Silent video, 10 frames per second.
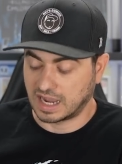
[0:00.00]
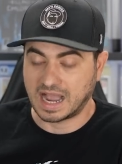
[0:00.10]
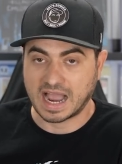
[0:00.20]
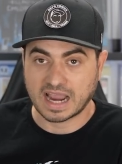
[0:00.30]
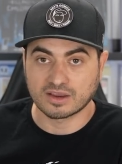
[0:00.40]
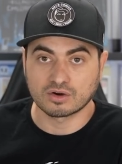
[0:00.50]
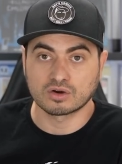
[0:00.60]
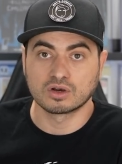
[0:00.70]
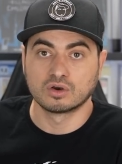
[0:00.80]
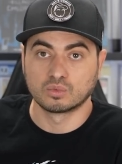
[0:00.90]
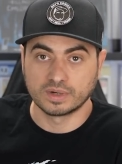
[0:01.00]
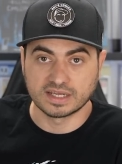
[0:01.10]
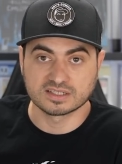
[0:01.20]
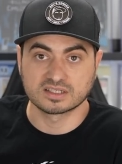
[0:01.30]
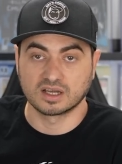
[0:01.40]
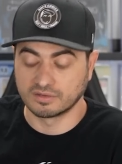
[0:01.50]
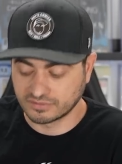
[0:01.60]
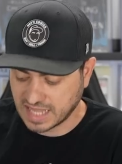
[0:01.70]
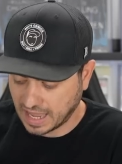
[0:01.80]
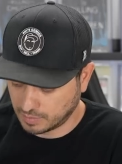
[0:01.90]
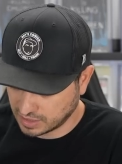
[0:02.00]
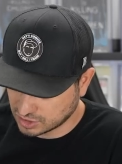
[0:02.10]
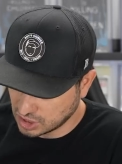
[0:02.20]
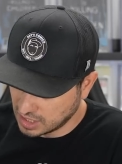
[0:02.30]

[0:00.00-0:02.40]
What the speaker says: higher risk of damage.